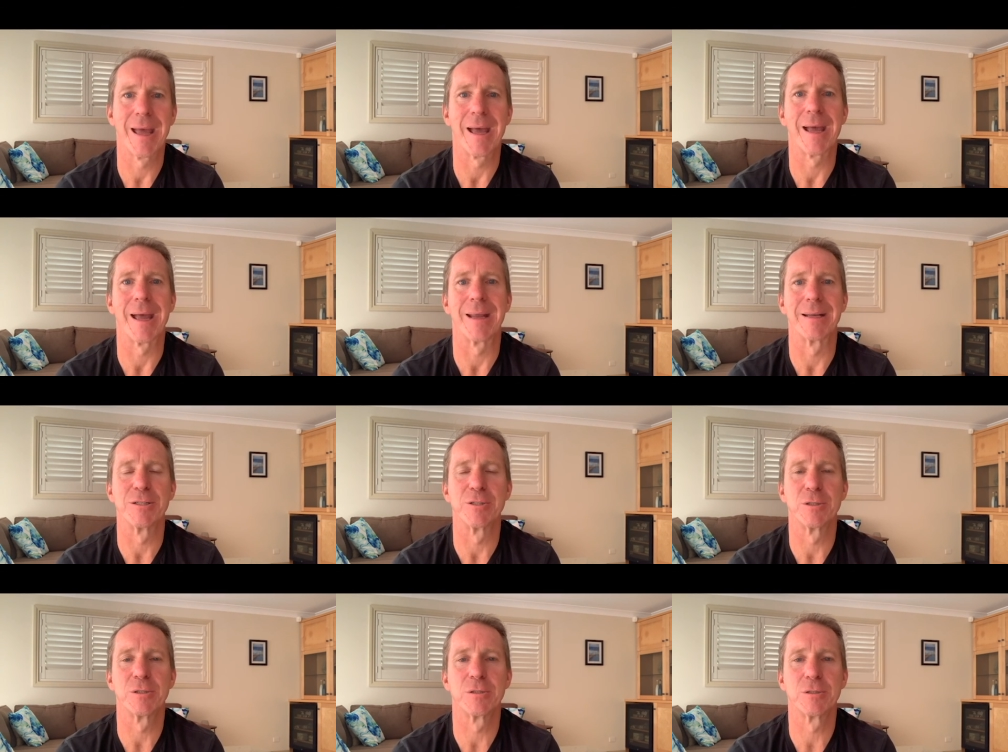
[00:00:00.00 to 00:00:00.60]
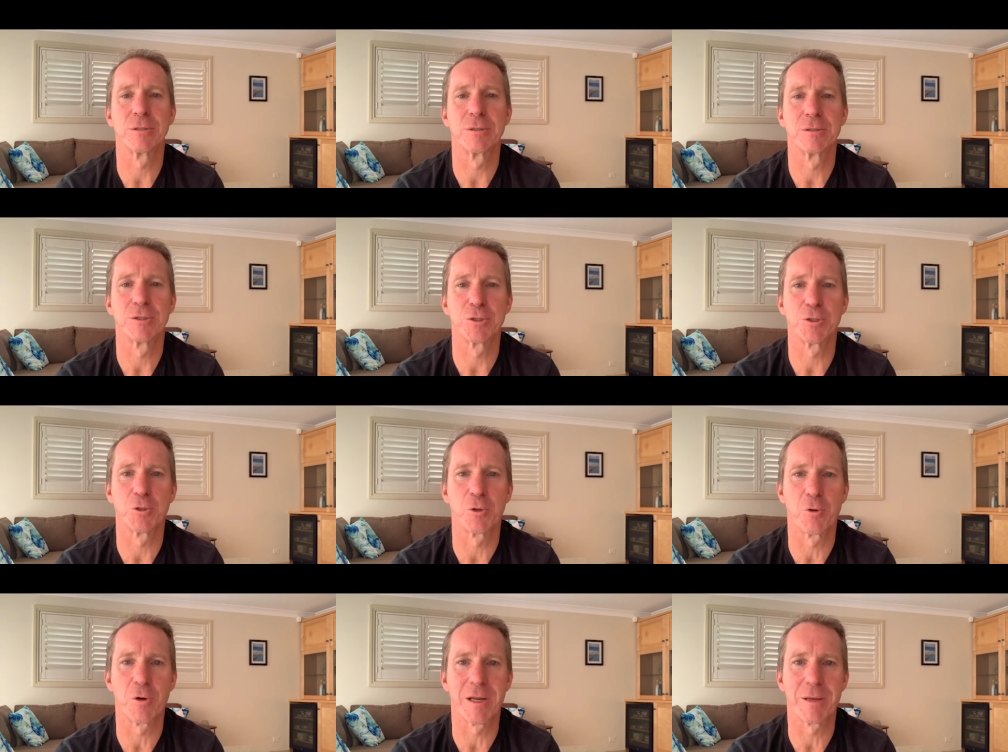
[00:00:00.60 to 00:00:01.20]
and
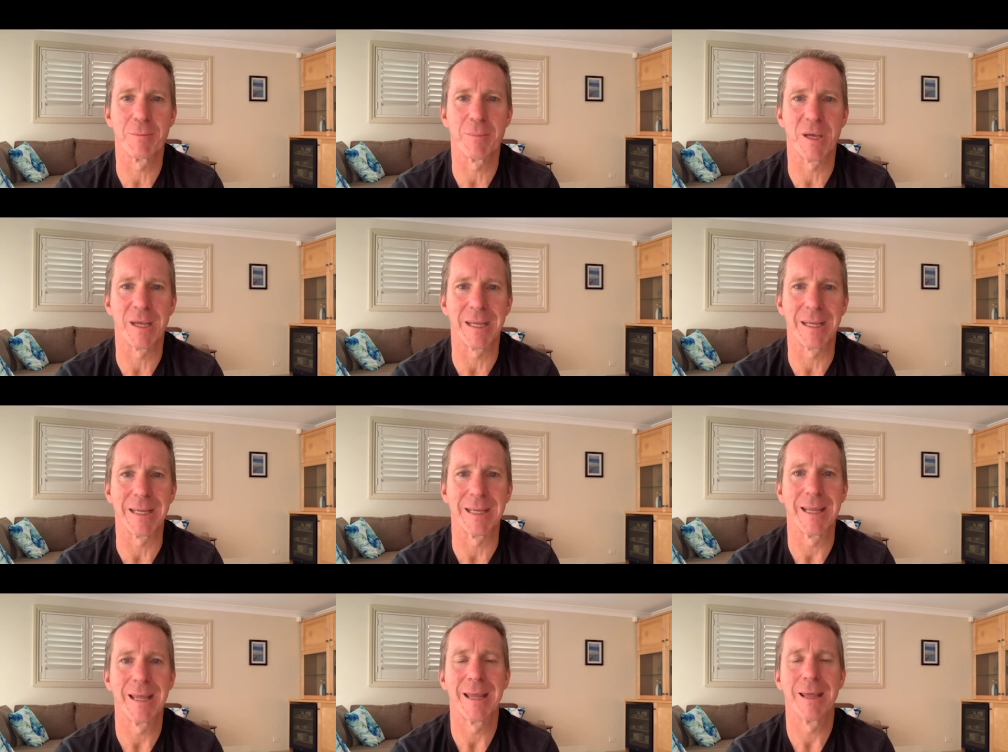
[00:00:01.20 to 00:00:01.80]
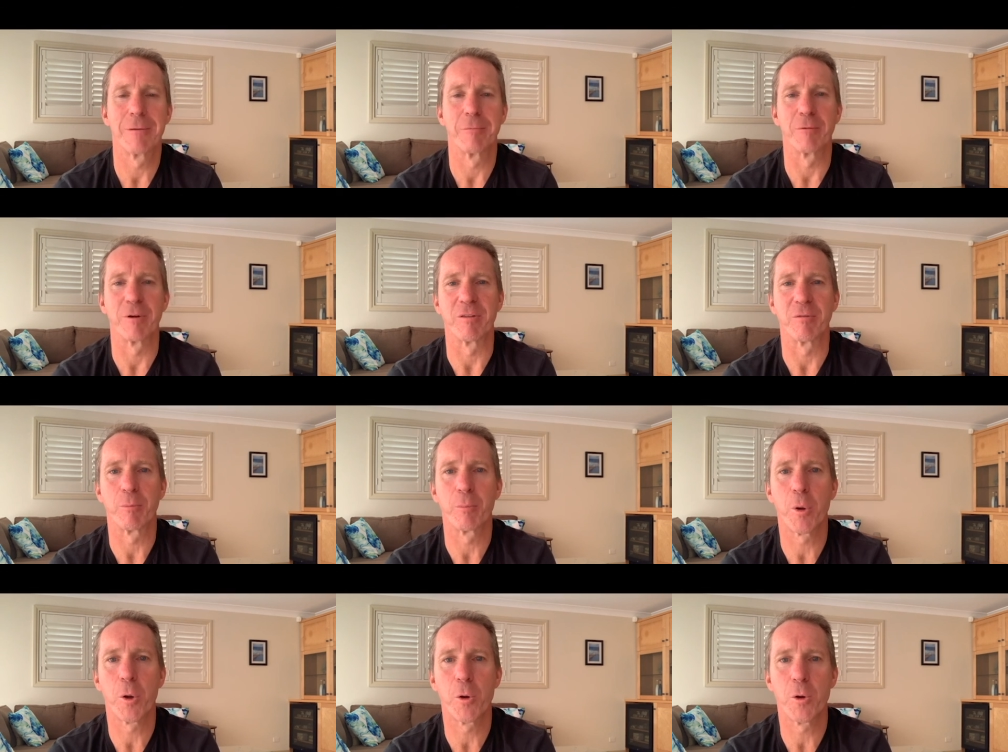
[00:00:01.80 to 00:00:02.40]
join me with
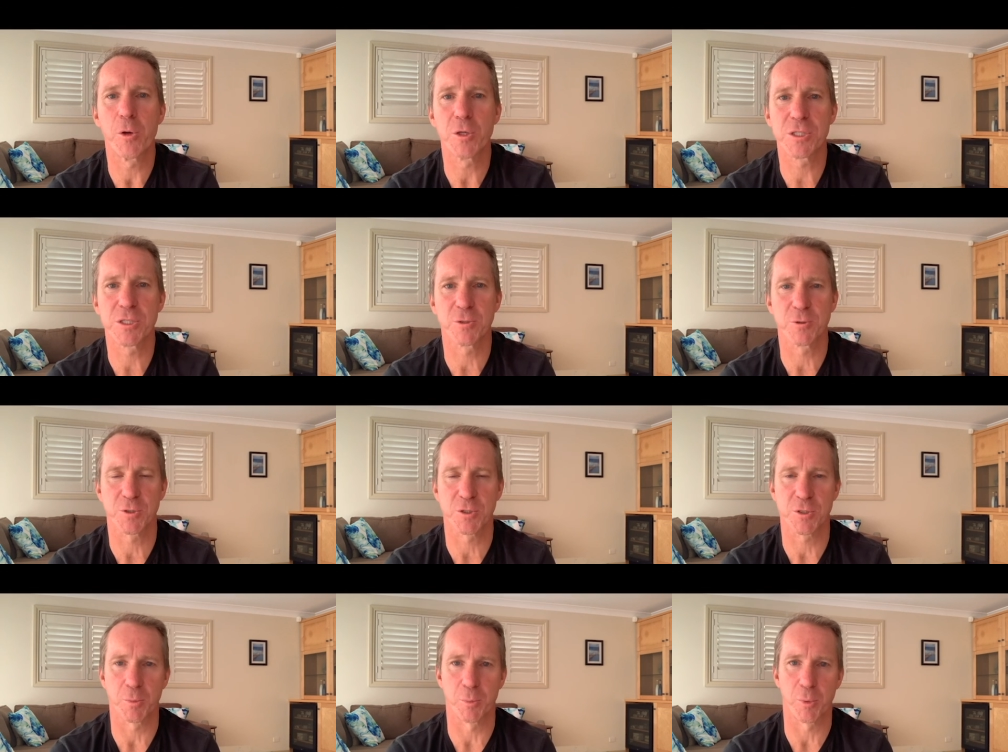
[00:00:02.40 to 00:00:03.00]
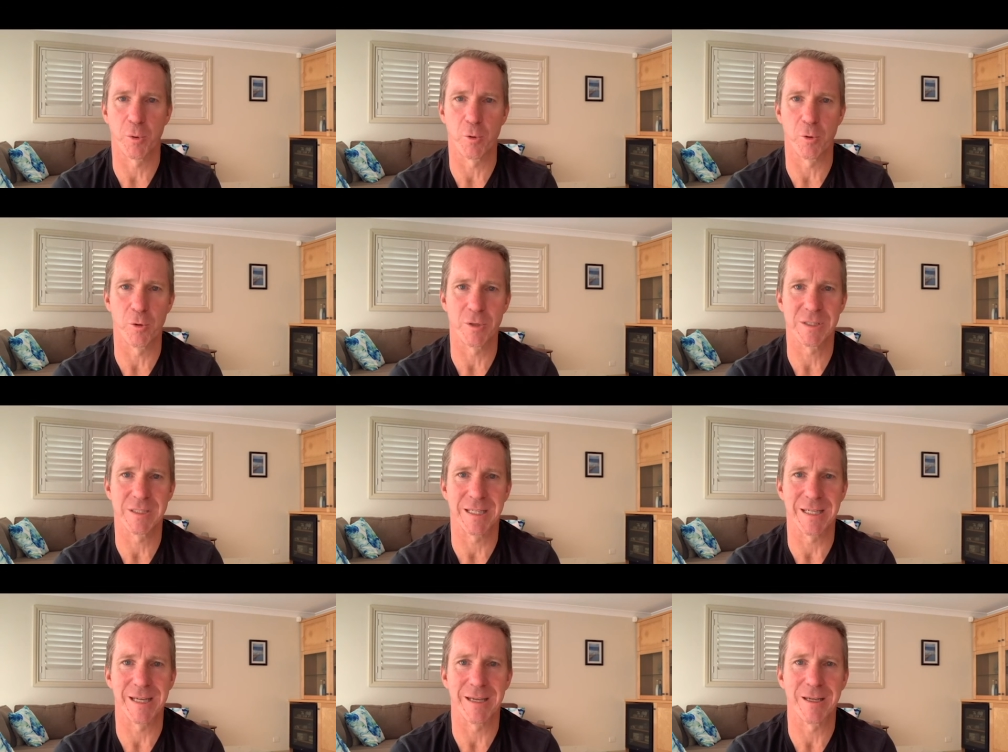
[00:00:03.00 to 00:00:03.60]
personal support
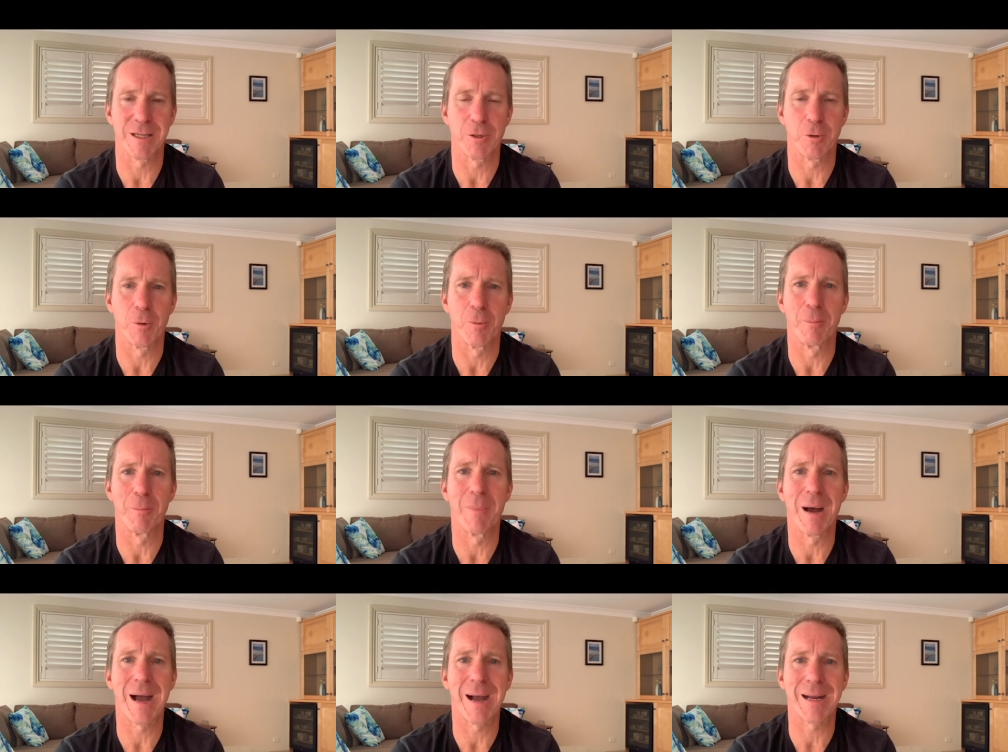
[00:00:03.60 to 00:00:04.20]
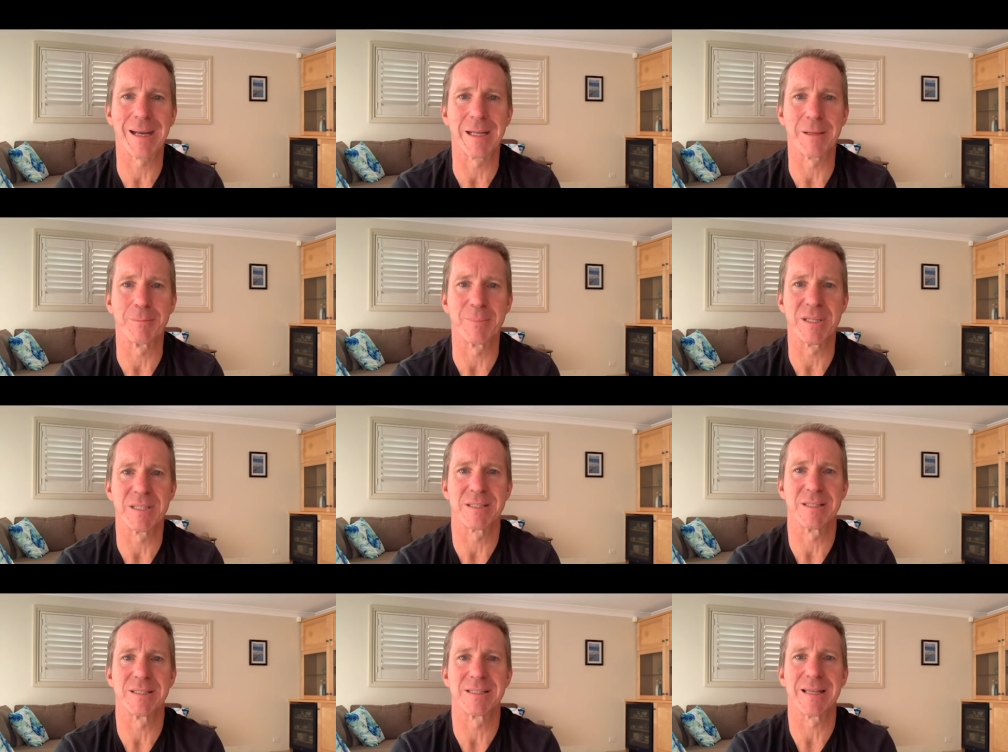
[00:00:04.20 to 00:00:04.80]
to get your marketing
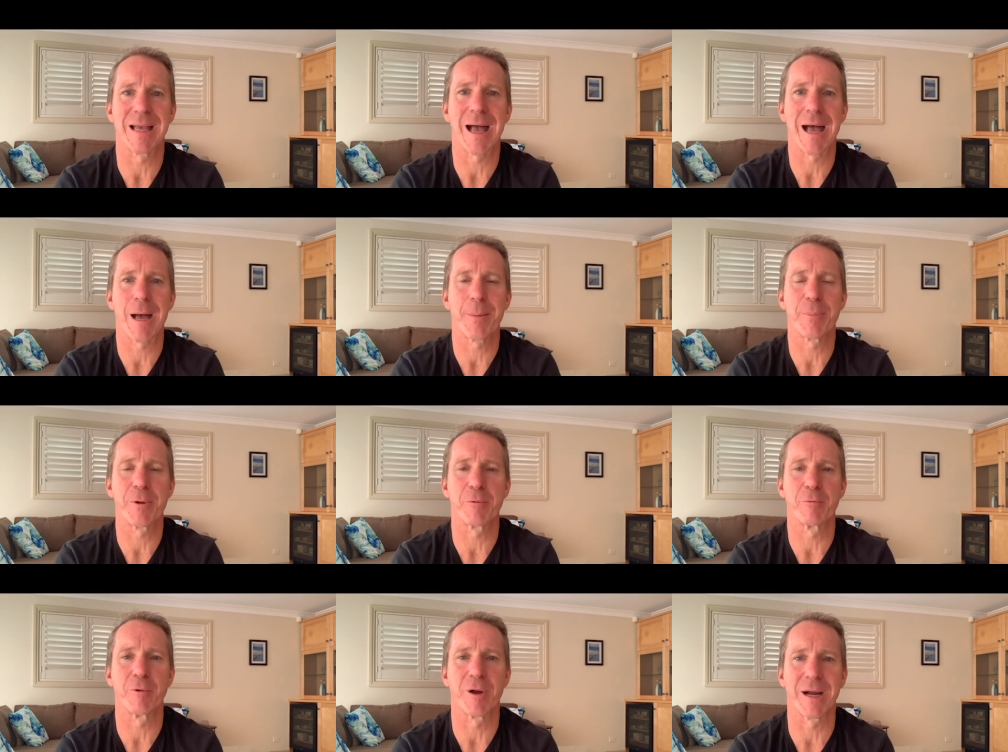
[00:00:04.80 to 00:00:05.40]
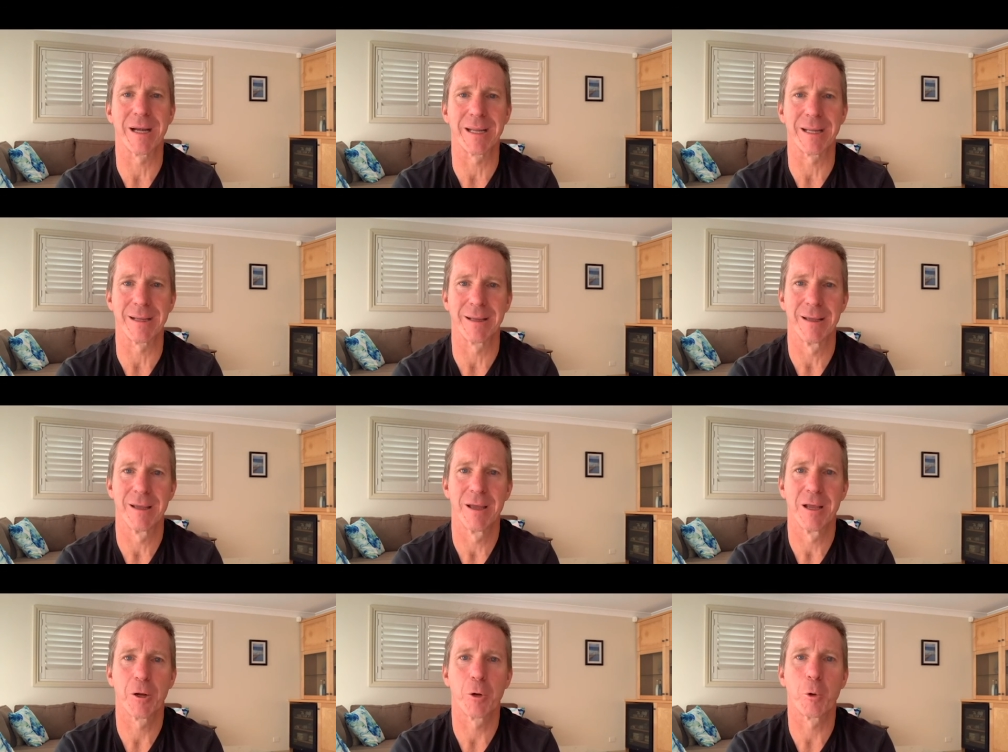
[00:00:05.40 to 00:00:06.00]
business up and running
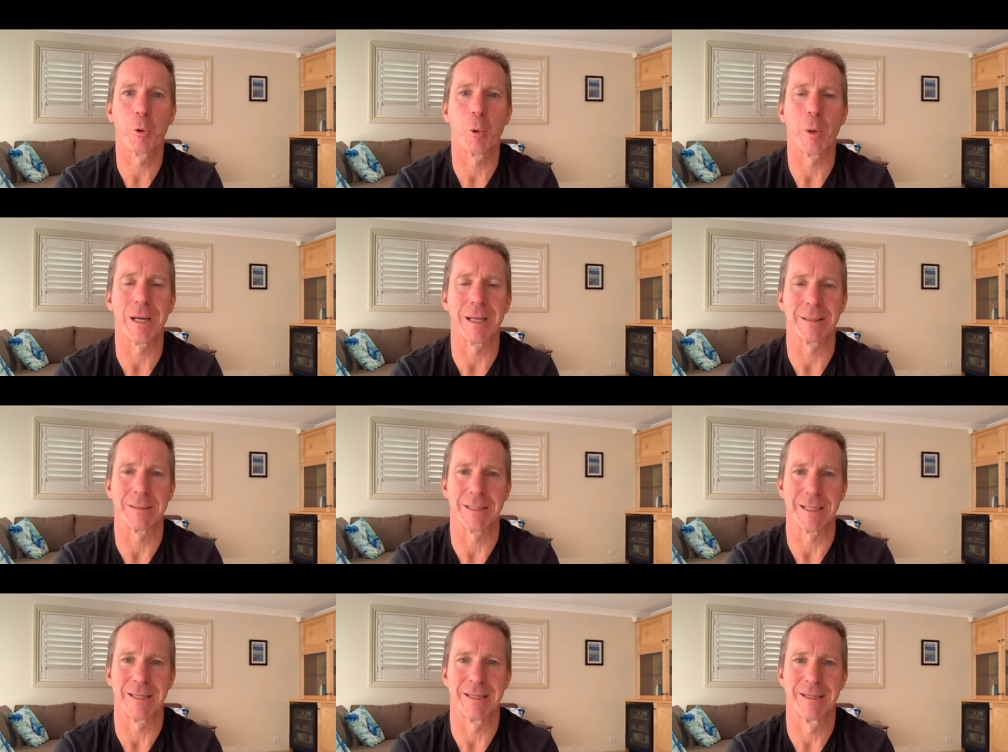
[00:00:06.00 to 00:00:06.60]
quickly.